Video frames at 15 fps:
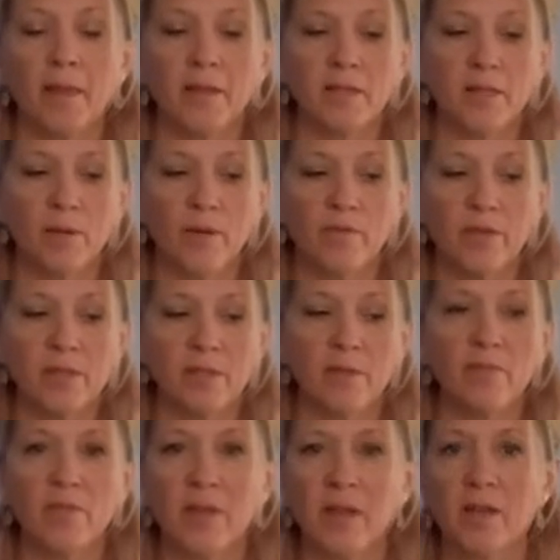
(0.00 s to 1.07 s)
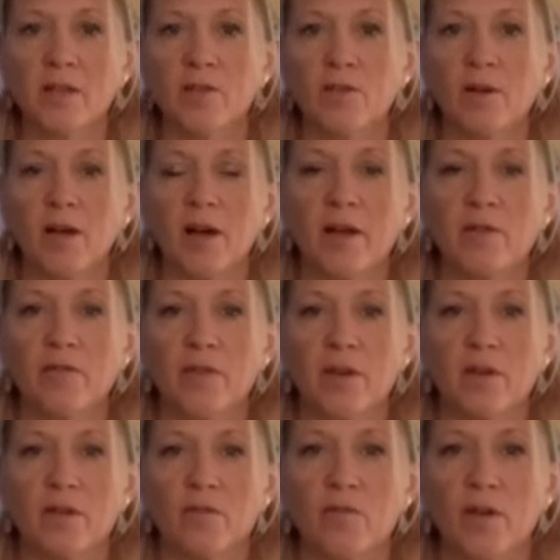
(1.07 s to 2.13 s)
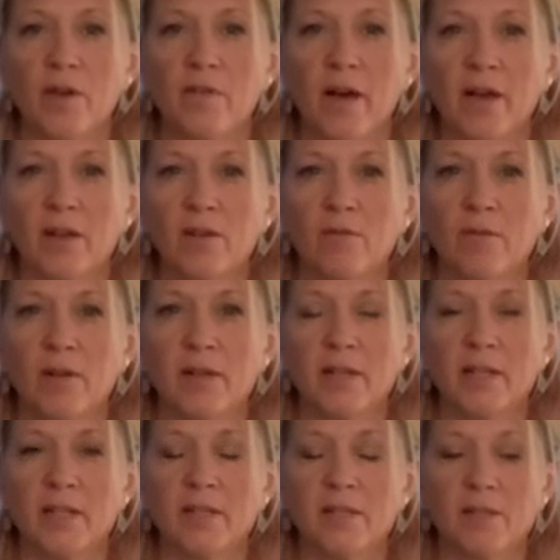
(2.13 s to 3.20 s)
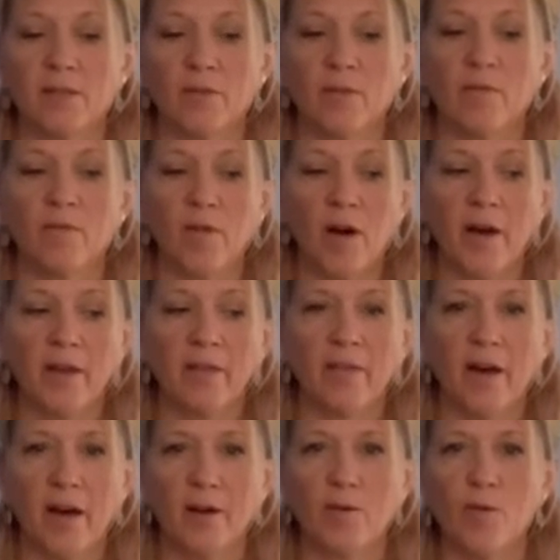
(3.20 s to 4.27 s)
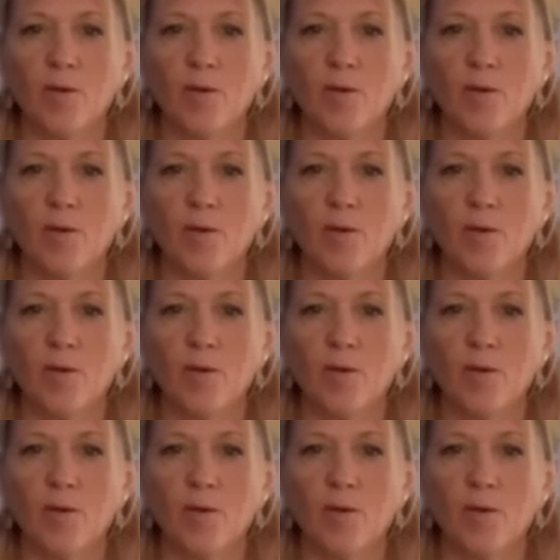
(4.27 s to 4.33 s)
So if there's something in your life that you feel that you really need to invite that